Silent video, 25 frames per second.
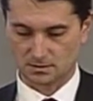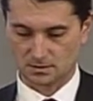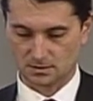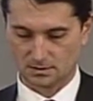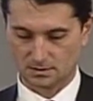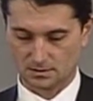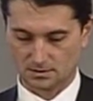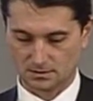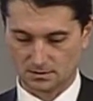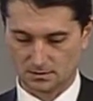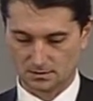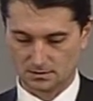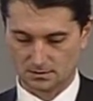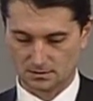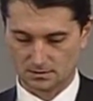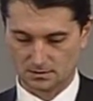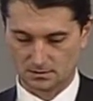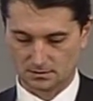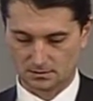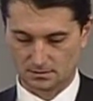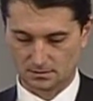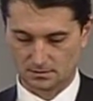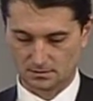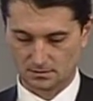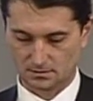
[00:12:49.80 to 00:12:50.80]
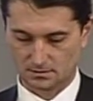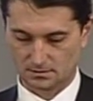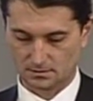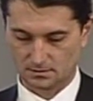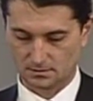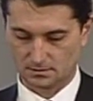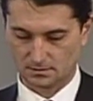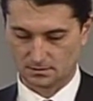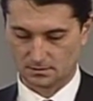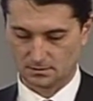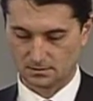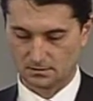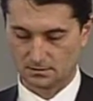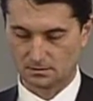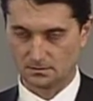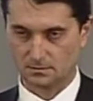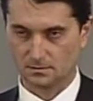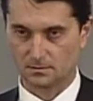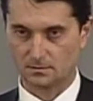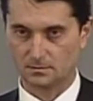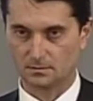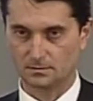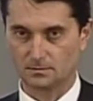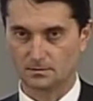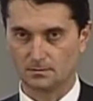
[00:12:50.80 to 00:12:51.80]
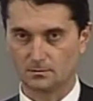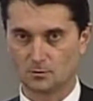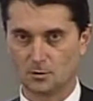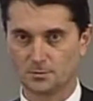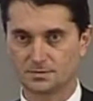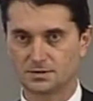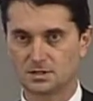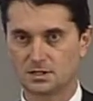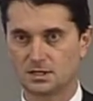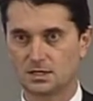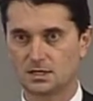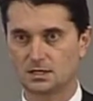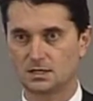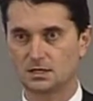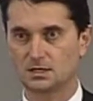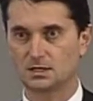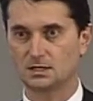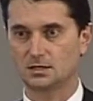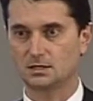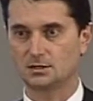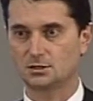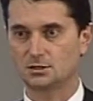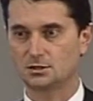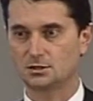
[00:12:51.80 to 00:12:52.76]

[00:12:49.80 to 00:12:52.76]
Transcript: As for several areas,